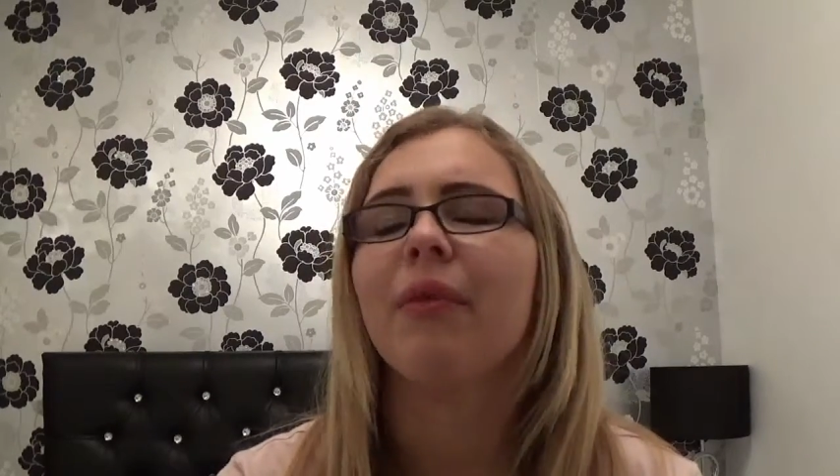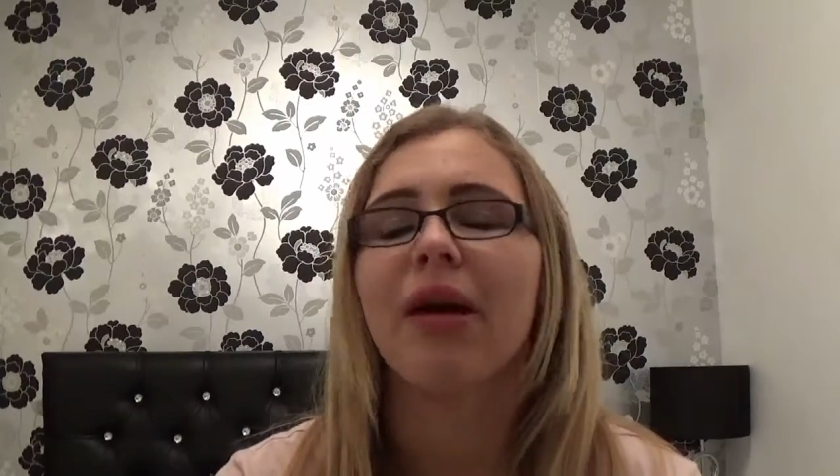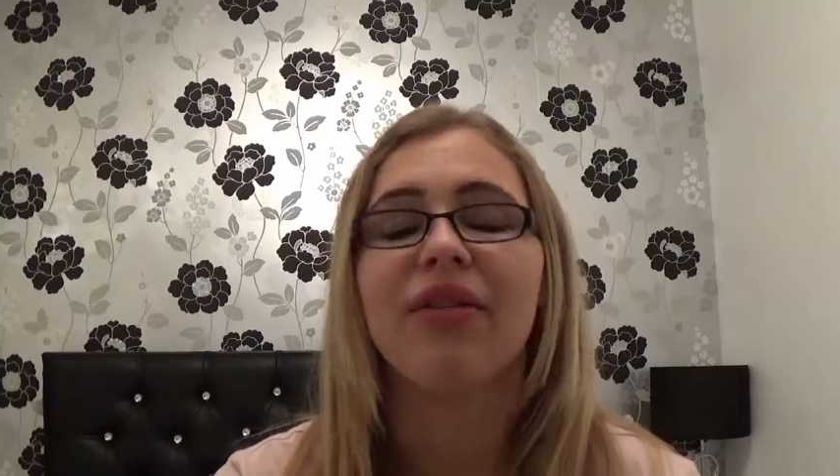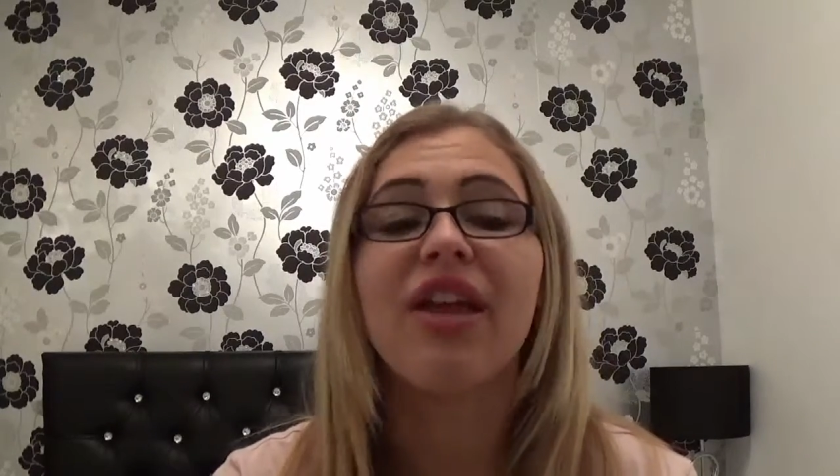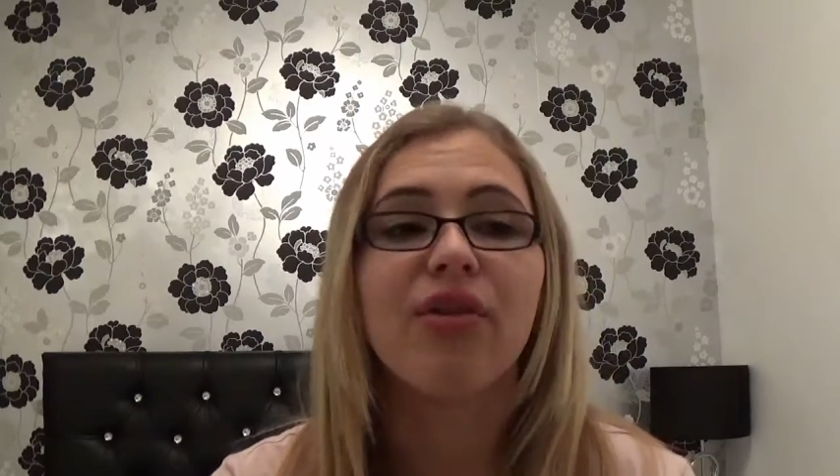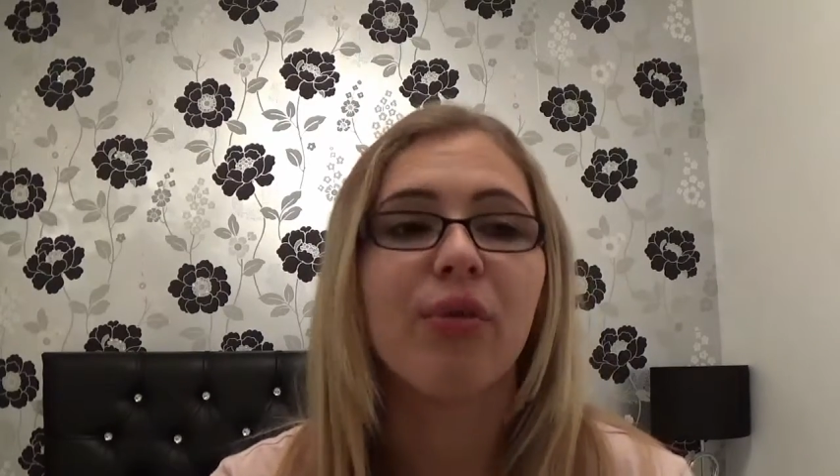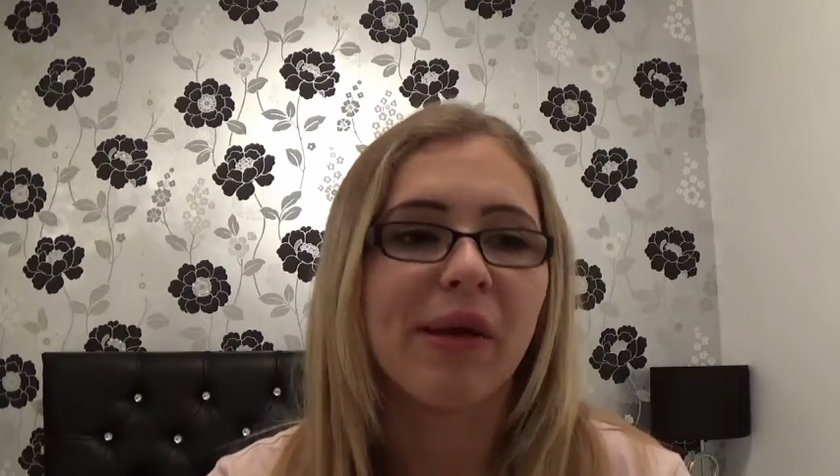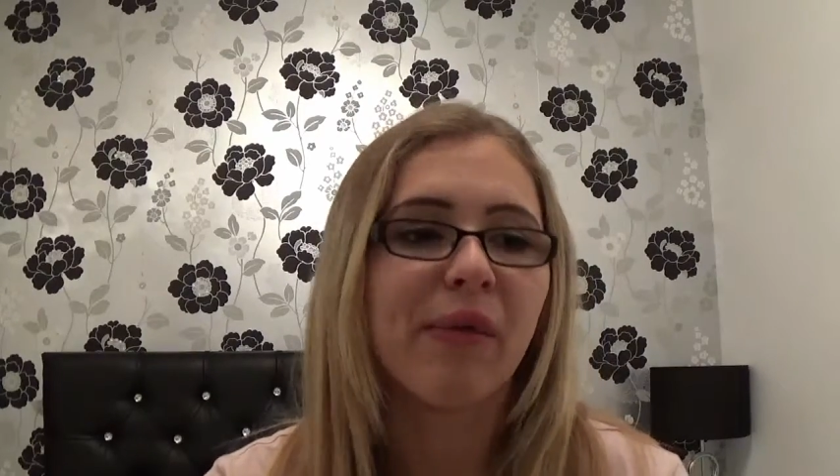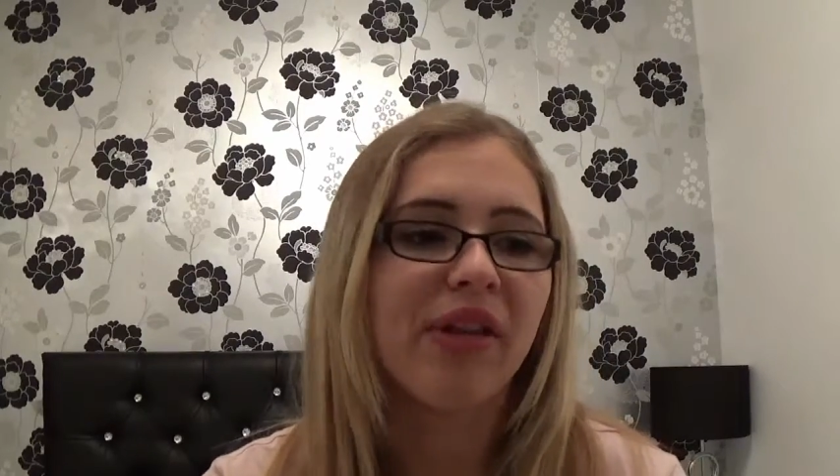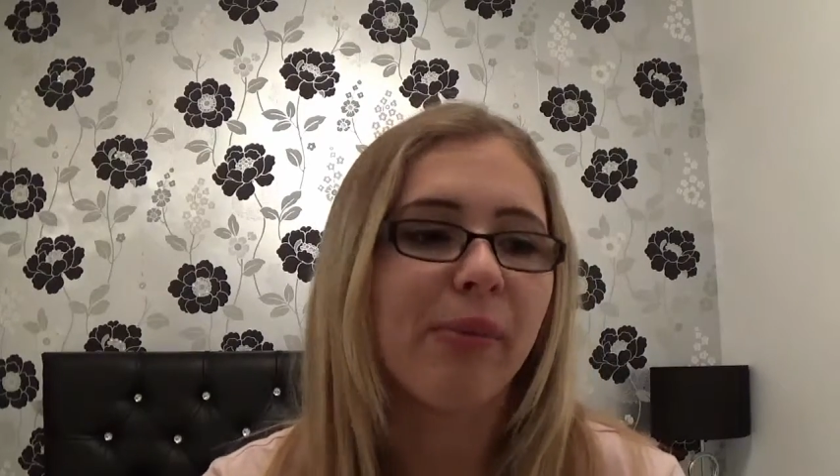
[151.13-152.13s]
I need to
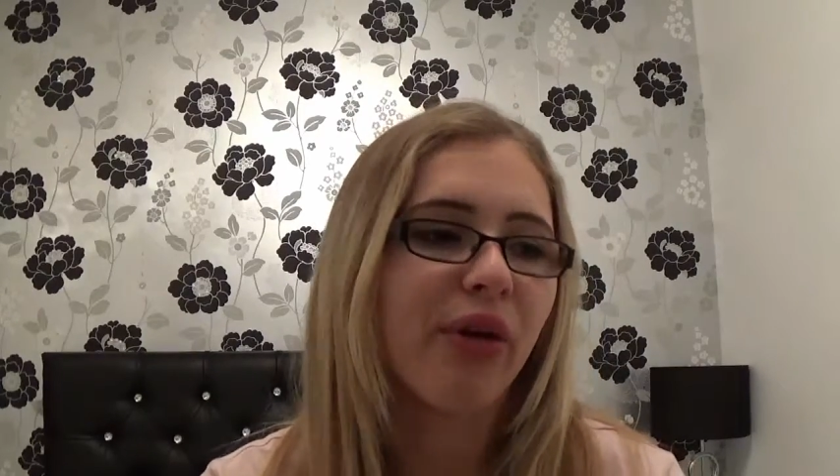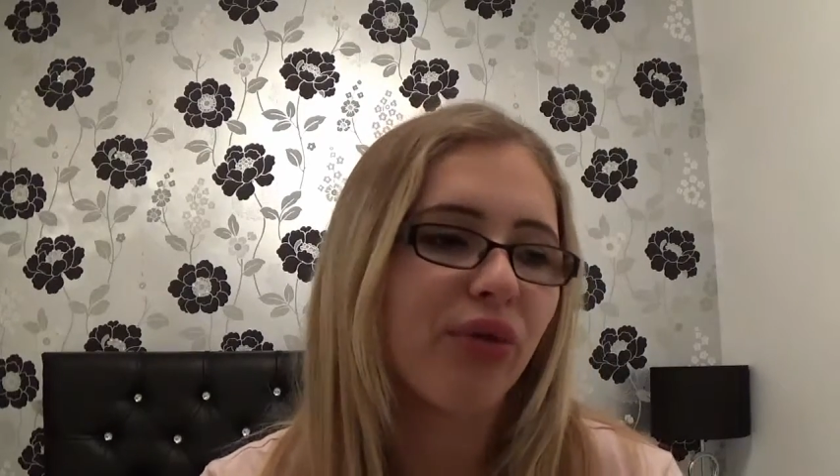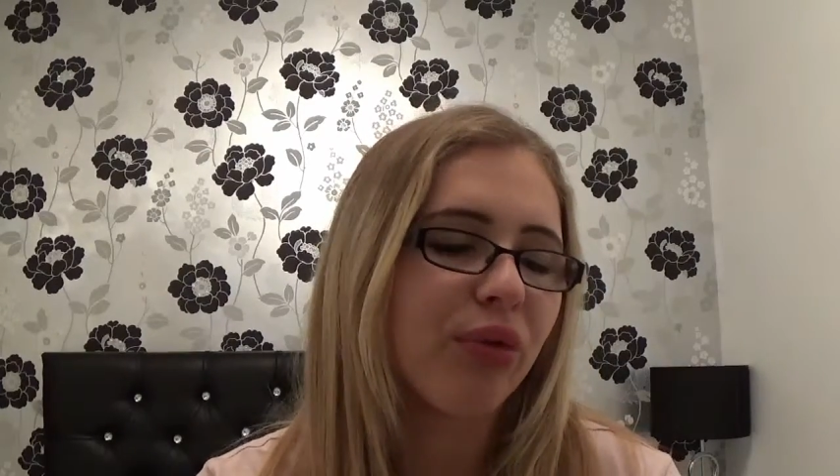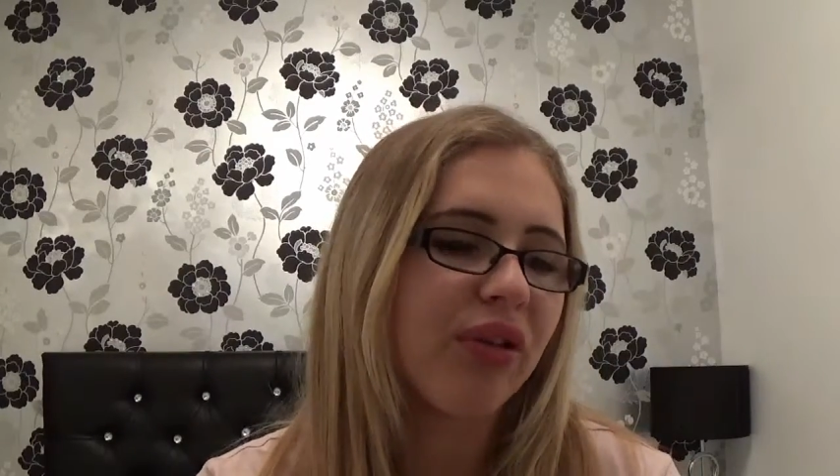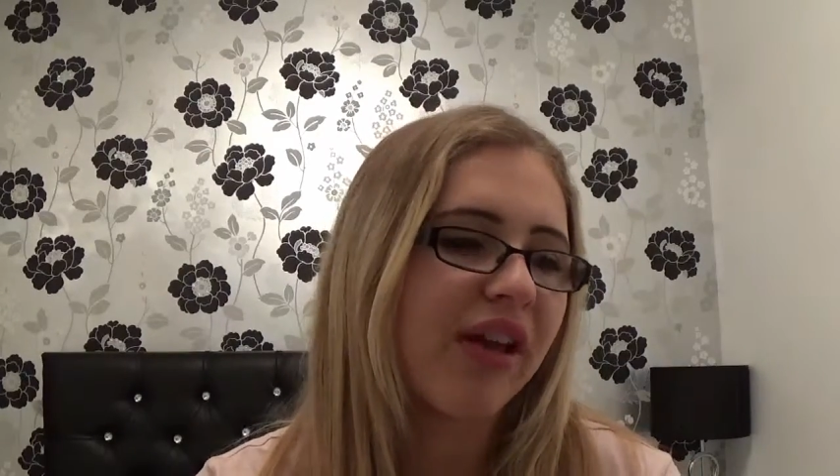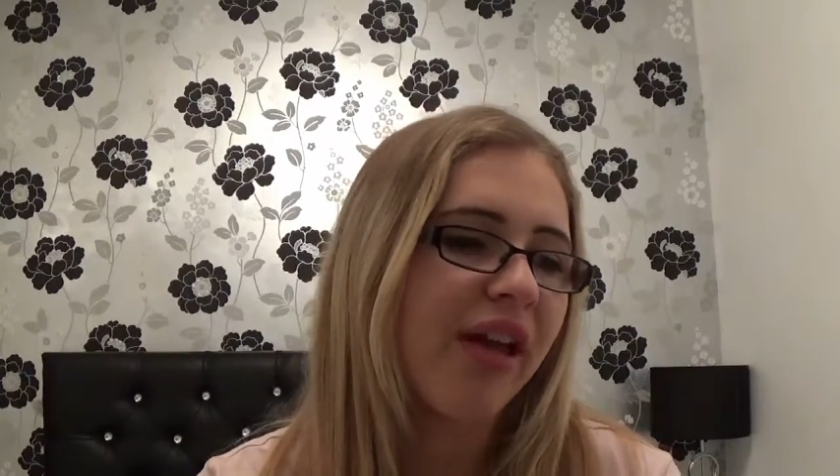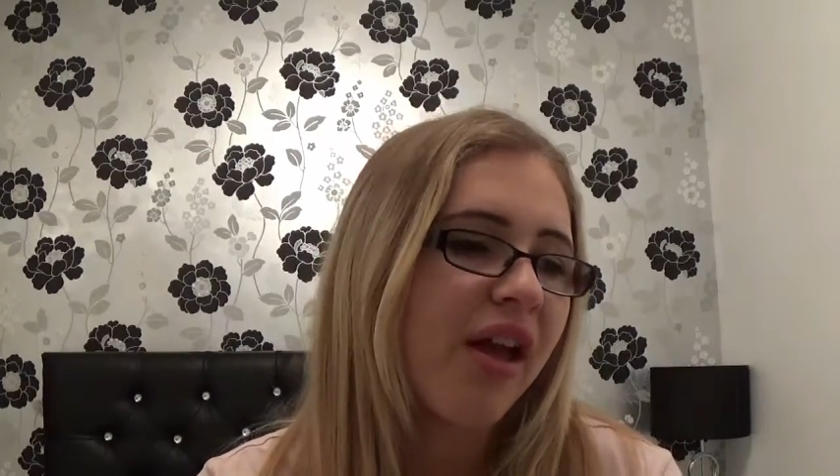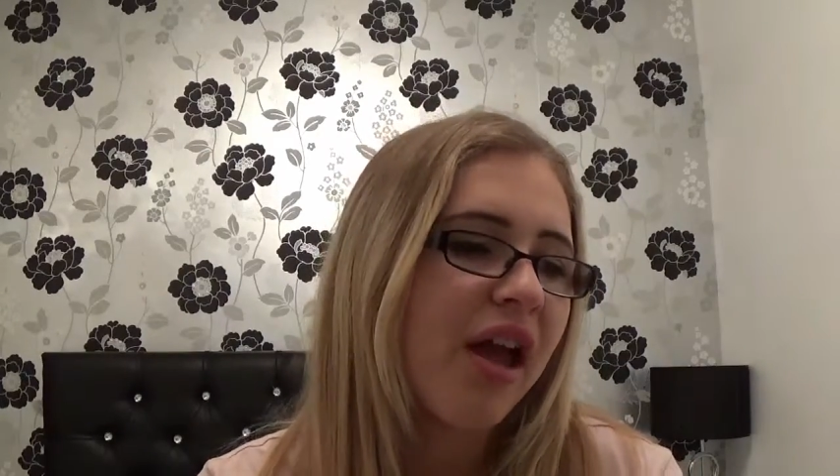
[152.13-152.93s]
reread the books really.